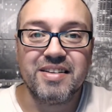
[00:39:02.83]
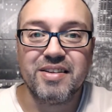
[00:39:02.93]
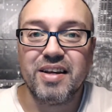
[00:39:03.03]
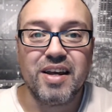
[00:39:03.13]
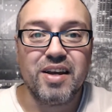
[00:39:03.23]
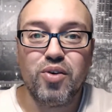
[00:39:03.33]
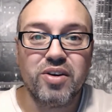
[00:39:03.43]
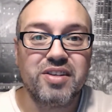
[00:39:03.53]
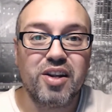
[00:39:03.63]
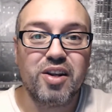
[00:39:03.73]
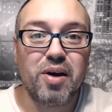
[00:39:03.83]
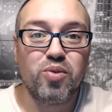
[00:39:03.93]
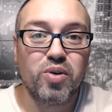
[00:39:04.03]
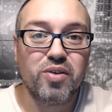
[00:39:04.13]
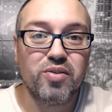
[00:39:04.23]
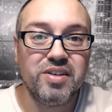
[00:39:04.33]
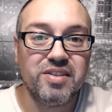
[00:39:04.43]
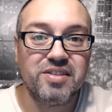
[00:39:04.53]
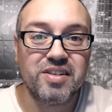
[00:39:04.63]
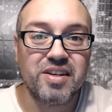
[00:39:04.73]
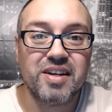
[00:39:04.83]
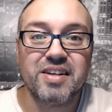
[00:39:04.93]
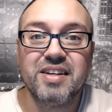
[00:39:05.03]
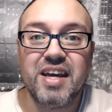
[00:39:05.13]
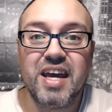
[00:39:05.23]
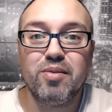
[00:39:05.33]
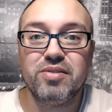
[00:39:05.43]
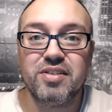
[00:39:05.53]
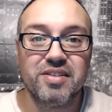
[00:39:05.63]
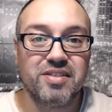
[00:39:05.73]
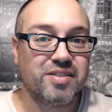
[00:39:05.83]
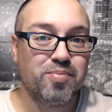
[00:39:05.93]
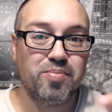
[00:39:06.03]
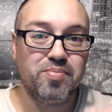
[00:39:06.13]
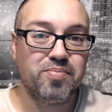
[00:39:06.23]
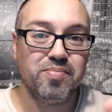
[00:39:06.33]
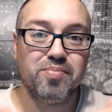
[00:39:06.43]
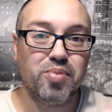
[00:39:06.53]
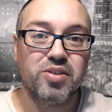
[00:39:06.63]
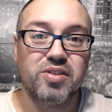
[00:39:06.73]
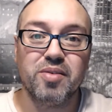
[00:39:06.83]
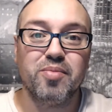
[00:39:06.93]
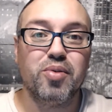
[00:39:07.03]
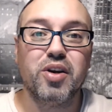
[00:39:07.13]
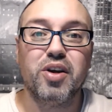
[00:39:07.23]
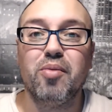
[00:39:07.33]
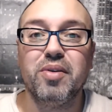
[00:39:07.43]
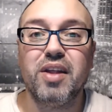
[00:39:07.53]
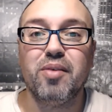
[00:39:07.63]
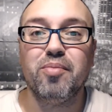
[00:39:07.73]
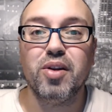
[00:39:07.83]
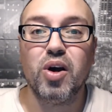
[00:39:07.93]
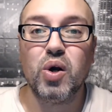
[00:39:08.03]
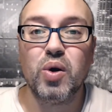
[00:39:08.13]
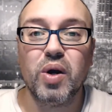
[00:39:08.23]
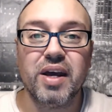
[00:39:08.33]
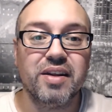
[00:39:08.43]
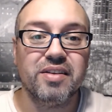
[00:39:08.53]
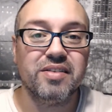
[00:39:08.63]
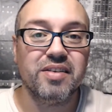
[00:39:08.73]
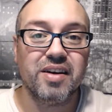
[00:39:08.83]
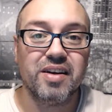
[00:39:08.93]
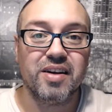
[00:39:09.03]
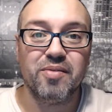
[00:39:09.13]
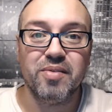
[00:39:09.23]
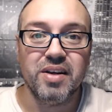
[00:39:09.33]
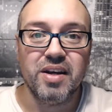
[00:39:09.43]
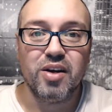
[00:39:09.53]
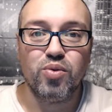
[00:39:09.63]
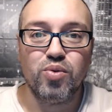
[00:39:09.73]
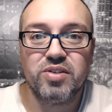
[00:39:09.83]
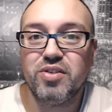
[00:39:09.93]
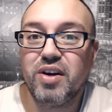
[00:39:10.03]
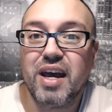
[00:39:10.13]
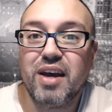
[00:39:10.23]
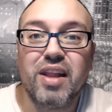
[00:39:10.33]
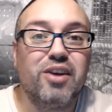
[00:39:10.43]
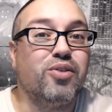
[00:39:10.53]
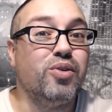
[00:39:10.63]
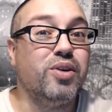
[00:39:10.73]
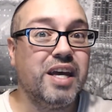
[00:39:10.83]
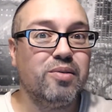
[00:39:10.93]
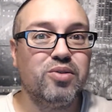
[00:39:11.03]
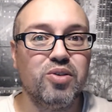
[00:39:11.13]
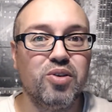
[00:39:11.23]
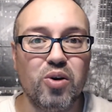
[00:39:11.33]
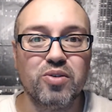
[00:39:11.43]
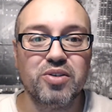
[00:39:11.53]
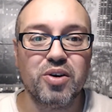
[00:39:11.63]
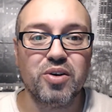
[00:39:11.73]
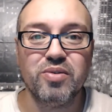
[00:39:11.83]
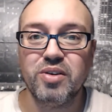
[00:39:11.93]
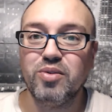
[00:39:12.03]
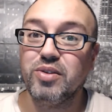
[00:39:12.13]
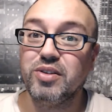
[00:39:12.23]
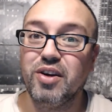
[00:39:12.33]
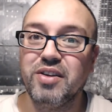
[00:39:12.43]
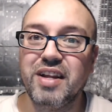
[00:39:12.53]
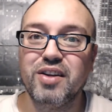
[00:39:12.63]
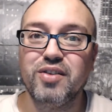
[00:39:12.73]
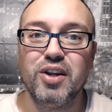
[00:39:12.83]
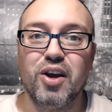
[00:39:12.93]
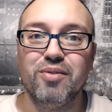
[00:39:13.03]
If you're excited about one of these games, just put a comment down below, and we'll still have like 30 games to go. So we'll see you on the next video.